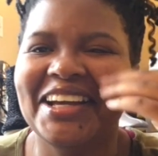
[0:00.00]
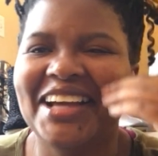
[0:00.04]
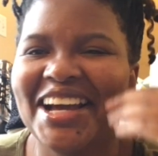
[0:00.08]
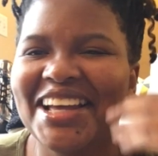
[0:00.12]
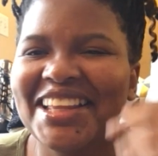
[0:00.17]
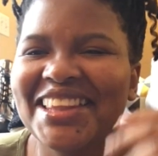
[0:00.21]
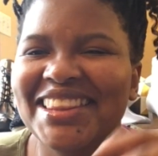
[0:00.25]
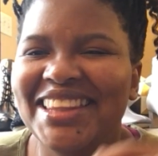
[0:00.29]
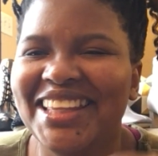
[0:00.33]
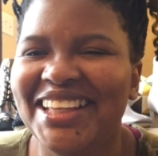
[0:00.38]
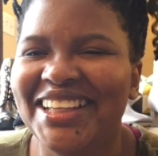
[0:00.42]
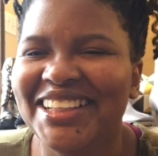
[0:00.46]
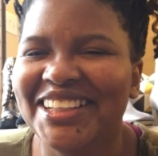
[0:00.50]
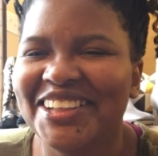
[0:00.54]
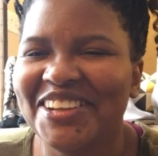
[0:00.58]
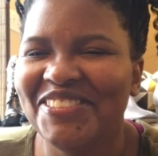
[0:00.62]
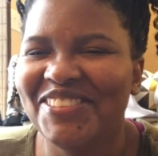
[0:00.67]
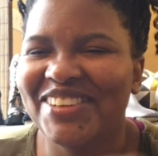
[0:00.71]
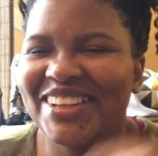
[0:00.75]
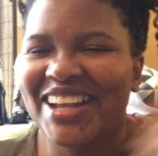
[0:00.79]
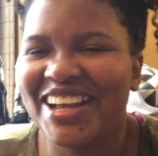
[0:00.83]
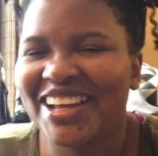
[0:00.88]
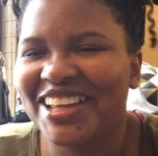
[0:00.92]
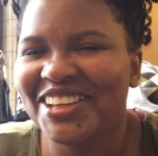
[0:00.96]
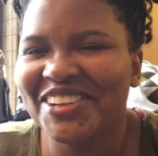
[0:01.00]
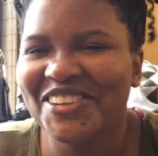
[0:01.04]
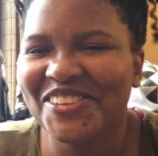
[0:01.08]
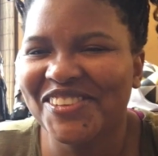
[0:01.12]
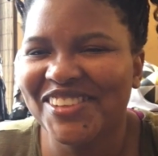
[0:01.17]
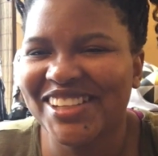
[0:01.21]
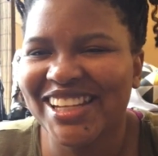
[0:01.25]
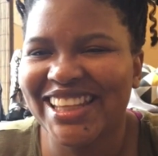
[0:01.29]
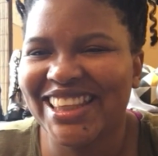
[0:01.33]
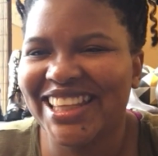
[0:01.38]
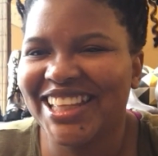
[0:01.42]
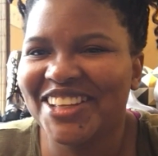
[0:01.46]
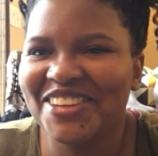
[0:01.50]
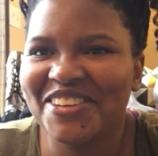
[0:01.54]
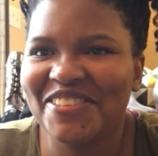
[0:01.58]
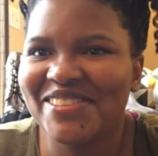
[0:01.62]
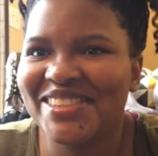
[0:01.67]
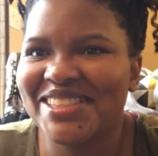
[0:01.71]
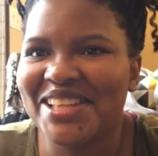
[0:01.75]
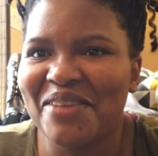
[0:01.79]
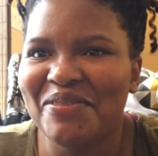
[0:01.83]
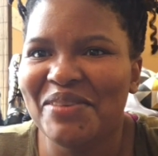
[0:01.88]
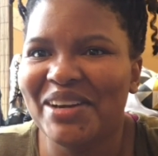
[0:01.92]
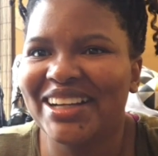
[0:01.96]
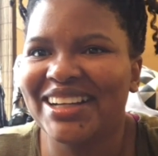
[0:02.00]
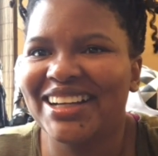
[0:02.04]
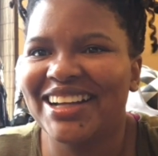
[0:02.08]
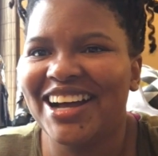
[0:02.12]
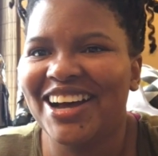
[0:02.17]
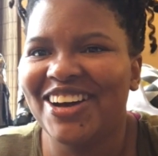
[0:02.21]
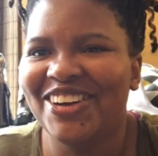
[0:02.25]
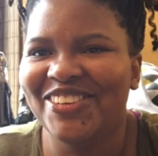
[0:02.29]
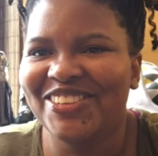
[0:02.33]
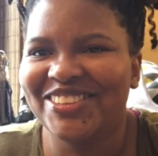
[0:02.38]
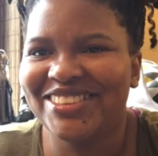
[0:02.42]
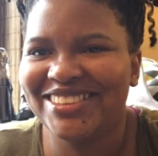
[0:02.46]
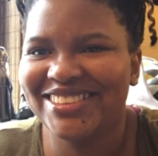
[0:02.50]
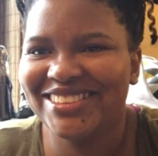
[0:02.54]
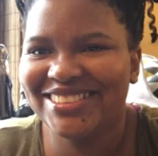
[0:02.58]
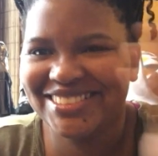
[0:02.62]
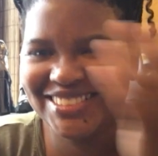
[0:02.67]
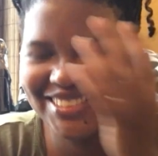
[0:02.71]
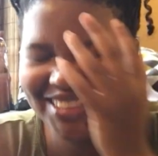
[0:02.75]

I can't think of it. I can only think of stomach out.